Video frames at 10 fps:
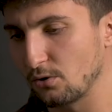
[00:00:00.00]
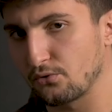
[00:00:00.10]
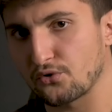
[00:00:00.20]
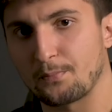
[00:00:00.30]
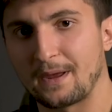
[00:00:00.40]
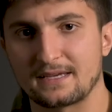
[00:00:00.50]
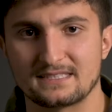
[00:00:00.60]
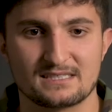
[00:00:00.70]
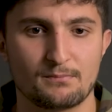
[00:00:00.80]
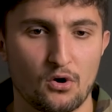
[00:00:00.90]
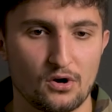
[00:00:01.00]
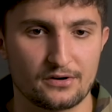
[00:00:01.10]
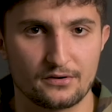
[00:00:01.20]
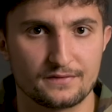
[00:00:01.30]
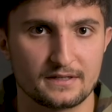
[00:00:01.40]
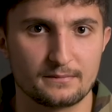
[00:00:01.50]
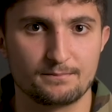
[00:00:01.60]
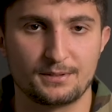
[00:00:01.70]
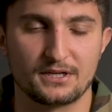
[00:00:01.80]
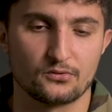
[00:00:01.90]
grouping is smaller on the
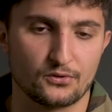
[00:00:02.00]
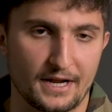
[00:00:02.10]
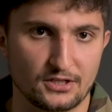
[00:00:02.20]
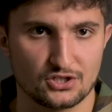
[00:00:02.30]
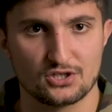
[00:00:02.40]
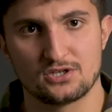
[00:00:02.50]
bigger range.